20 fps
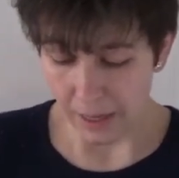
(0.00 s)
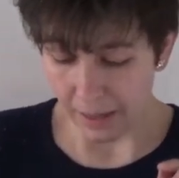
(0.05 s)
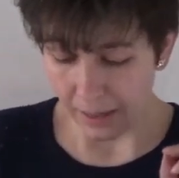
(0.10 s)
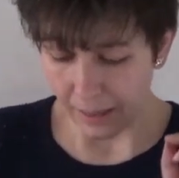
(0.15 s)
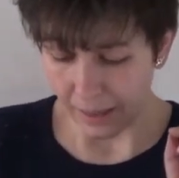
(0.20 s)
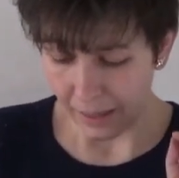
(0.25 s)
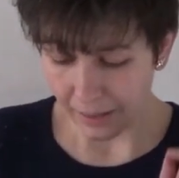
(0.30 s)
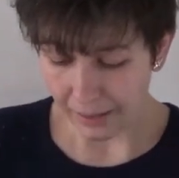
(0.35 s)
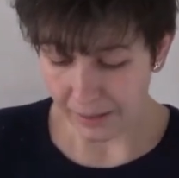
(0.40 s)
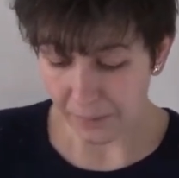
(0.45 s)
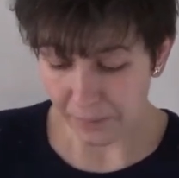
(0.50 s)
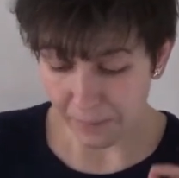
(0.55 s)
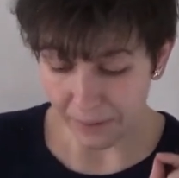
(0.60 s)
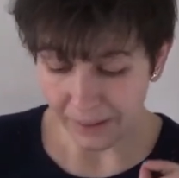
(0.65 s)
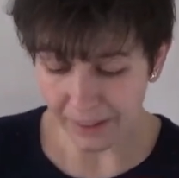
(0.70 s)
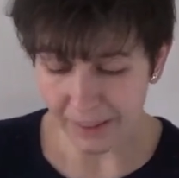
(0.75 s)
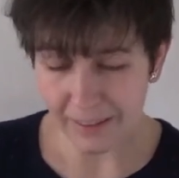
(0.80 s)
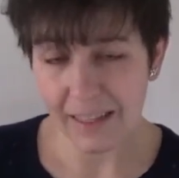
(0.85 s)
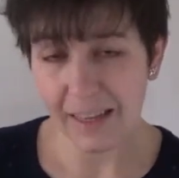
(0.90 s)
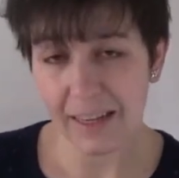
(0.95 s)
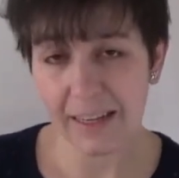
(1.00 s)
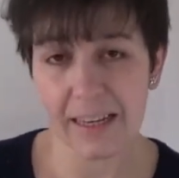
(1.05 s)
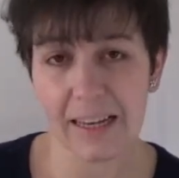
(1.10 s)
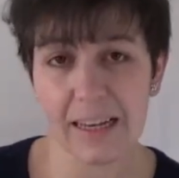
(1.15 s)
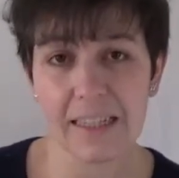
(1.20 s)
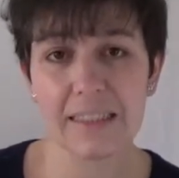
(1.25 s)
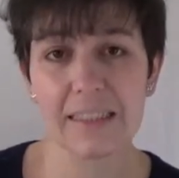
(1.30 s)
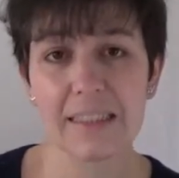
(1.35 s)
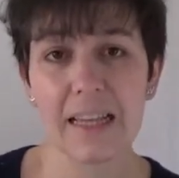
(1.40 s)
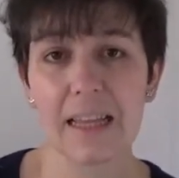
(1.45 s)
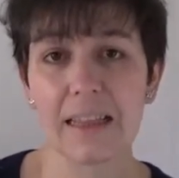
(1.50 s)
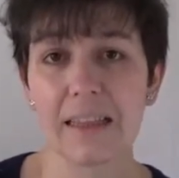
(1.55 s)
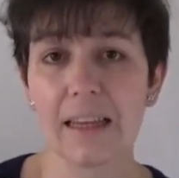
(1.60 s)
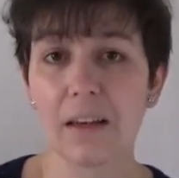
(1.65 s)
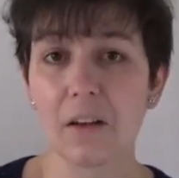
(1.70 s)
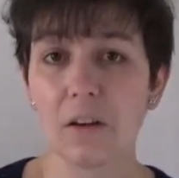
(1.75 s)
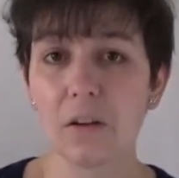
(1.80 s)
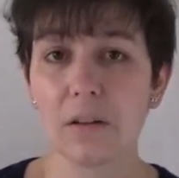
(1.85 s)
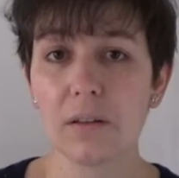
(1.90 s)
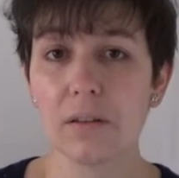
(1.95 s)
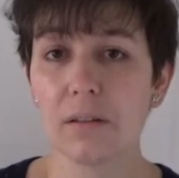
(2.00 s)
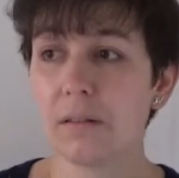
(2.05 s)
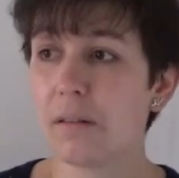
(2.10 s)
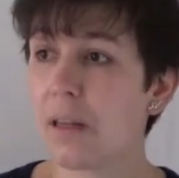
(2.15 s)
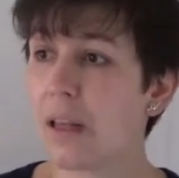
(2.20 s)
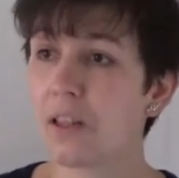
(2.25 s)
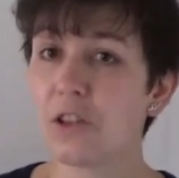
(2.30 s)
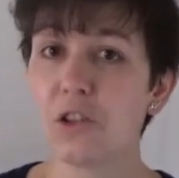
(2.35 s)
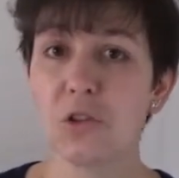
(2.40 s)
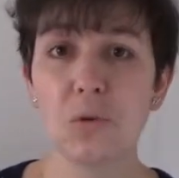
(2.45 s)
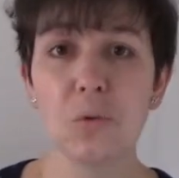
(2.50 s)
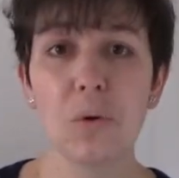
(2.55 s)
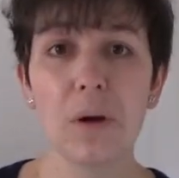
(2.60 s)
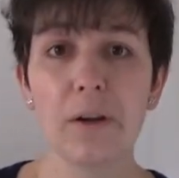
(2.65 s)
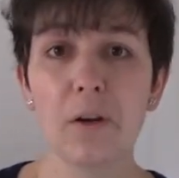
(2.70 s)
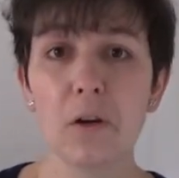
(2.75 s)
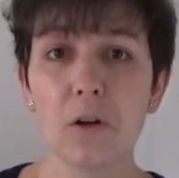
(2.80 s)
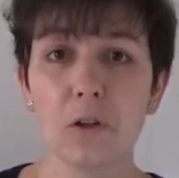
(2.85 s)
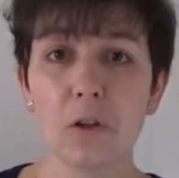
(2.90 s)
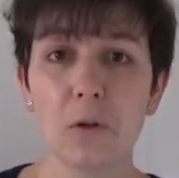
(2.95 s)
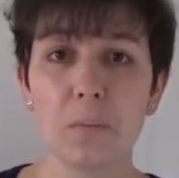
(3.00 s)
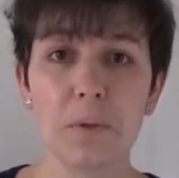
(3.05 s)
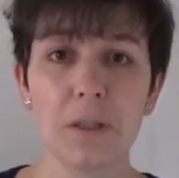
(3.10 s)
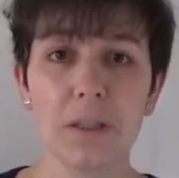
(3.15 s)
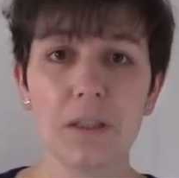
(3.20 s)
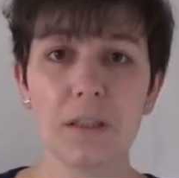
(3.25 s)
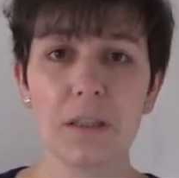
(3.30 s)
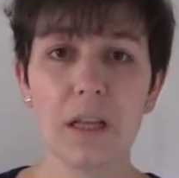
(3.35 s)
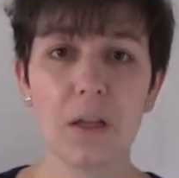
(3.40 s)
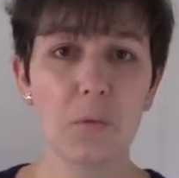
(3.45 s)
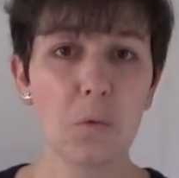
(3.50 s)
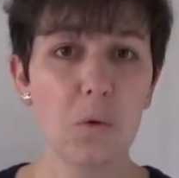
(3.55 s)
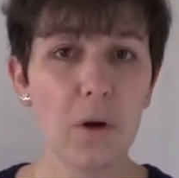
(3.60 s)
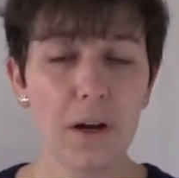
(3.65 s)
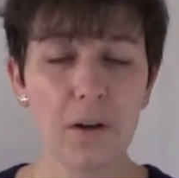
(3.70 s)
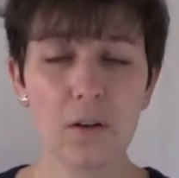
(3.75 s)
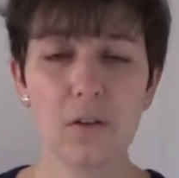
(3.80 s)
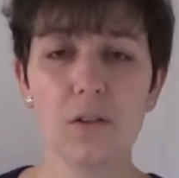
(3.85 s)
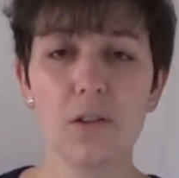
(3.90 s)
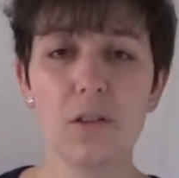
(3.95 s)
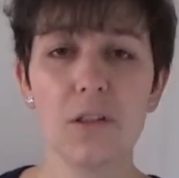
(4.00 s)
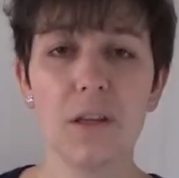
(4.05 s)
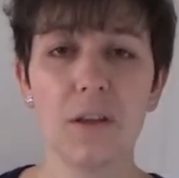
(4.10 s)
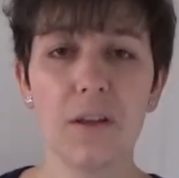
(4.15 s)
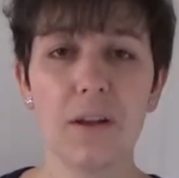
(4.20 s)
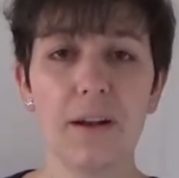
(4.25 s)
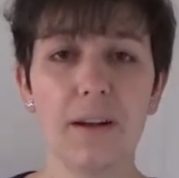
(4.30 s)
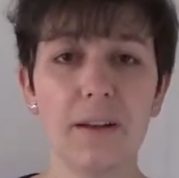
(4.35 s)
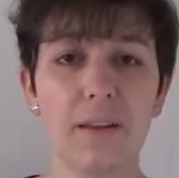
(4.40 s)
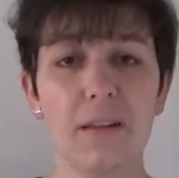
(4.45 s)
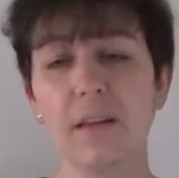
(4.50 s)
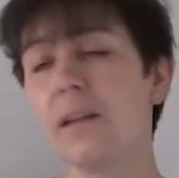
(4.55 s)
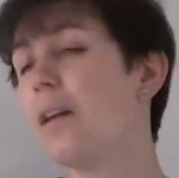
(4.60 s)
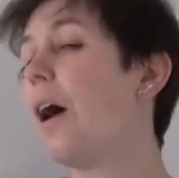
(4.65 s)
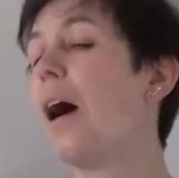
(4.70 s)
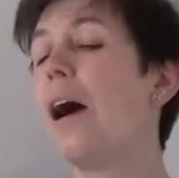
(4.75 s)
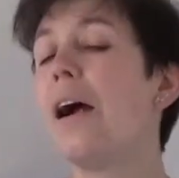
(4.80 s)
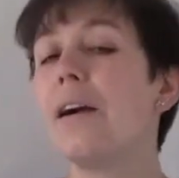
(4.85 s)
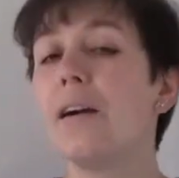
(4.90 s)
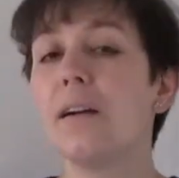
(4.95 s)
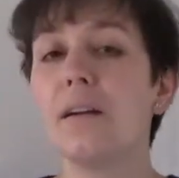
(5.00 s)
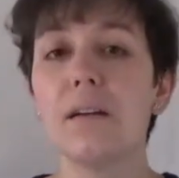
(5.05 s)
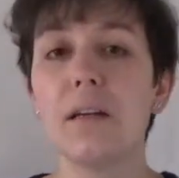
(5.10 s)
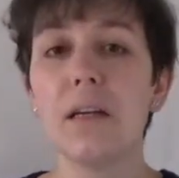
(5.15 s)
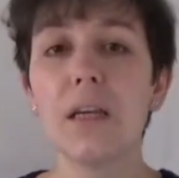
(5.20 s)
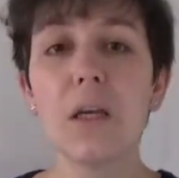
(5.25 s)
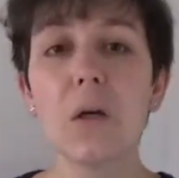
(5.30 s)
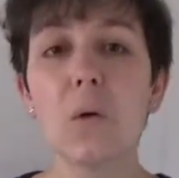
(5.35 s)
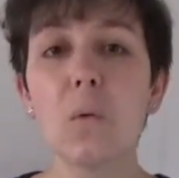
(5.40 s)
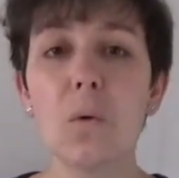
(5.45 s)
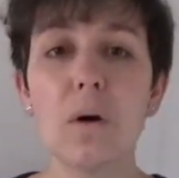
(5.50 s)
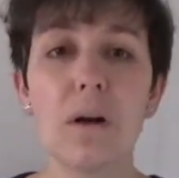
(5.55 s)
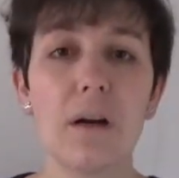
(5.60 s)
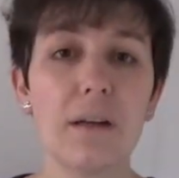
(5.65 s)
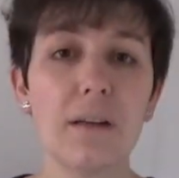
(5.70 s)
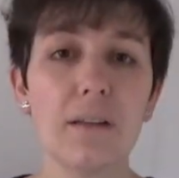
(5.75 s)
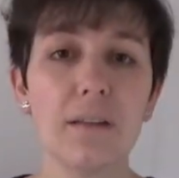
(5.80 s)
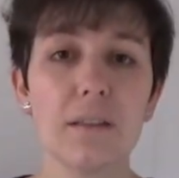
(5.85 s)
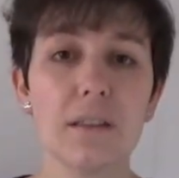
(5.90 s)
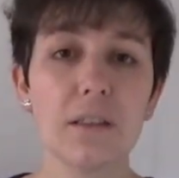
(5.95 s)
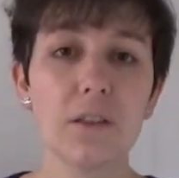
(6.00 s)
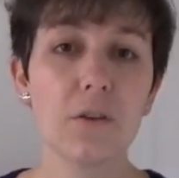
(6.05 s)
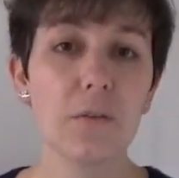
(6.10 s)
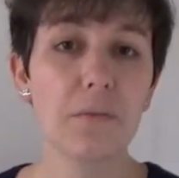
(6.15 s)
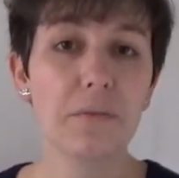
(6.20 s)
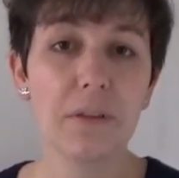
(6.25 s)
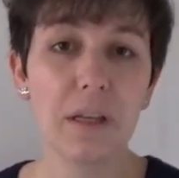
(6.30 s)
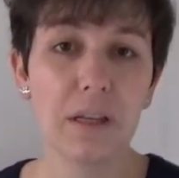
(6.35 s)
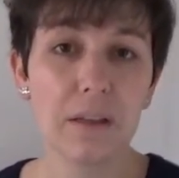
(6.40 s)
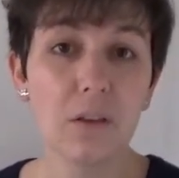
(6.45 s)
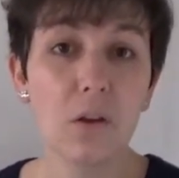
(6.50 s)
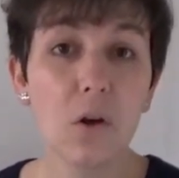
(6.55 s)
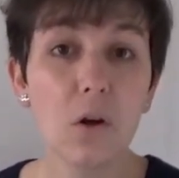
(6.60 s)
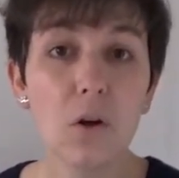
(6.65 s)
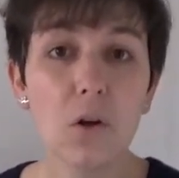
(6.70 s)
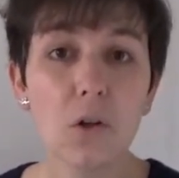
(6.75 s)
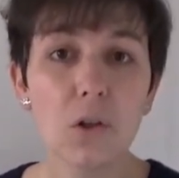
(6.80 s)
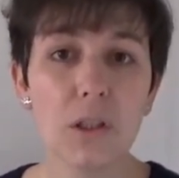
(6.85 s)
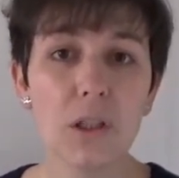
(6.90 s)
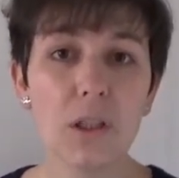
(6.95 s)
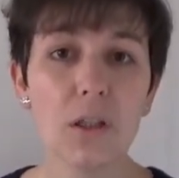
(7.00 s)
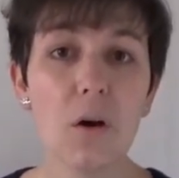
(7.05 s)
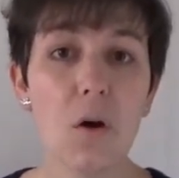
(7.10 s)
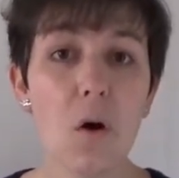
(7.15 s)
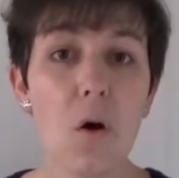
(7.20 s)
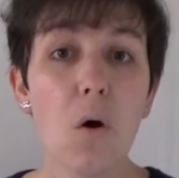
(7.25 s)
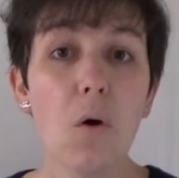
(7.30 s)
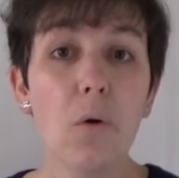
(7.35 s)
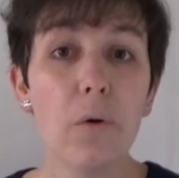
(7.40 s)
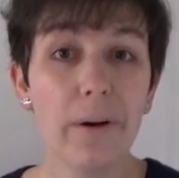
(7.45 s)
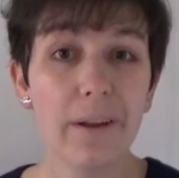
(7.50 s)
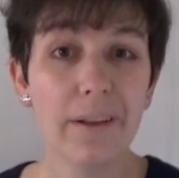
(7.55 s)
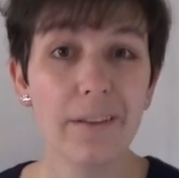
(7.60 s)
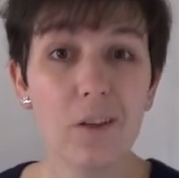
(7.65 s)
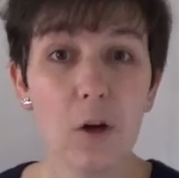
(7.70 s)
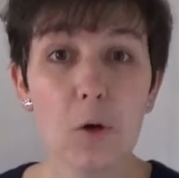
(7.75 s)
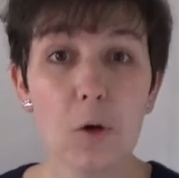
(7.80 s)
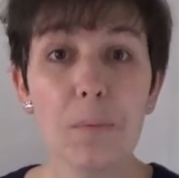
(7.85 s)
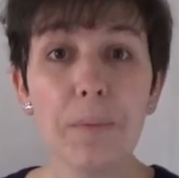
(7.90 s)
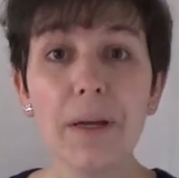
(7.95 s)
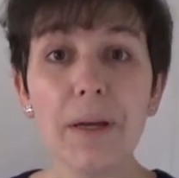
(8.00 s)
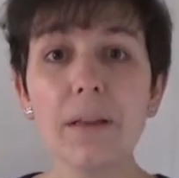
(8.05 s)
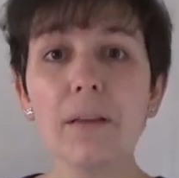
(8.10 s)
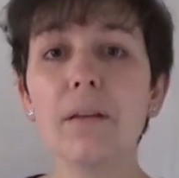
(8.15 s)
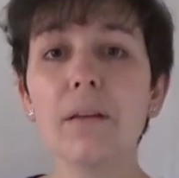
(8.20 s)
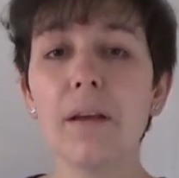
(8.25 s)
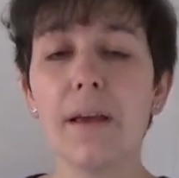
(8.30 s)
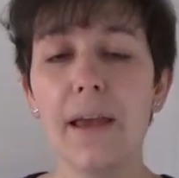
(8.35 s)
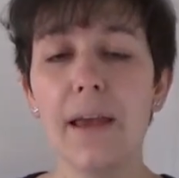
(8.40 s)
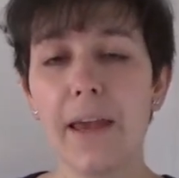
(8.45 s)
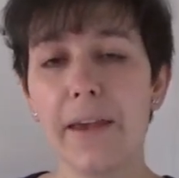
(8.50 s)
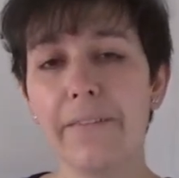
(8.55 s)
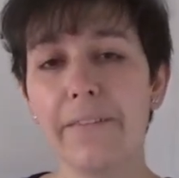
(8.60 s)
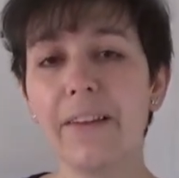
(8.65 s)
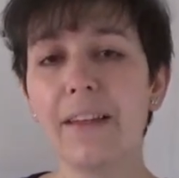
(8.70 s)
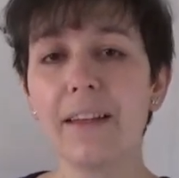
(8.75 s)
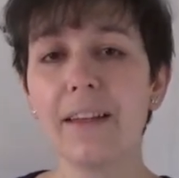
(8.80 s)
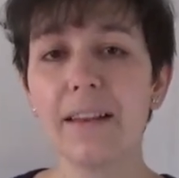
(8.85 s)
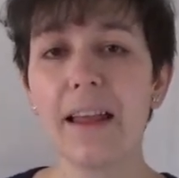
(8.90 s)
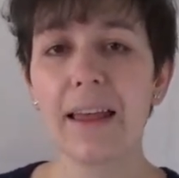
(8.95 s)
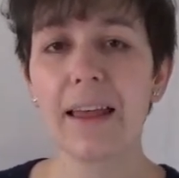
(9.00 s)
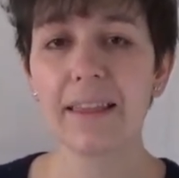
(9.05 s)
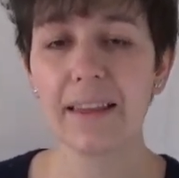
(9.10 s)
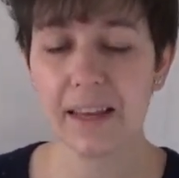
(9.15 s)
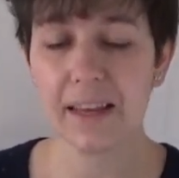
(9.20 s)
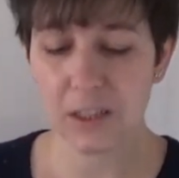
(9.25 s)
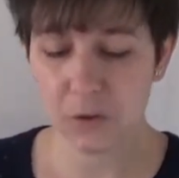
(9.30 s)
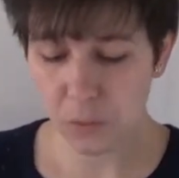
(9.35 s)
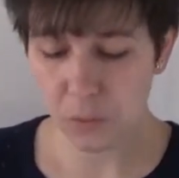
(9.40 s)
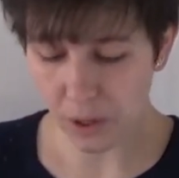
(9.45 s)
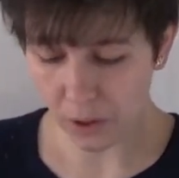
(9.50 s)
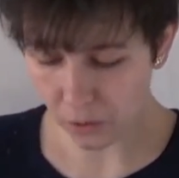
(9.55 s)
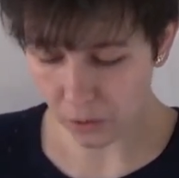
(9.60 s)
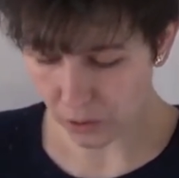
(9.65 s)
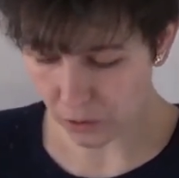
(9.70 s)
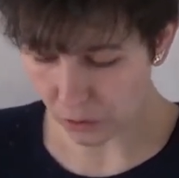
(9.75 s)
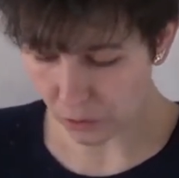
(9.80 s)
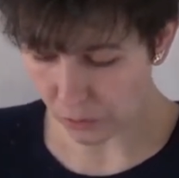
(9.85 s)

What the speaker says: that even in the case that the two economies that we are considering are equal in terms of technology or endowment, even in that case we are going to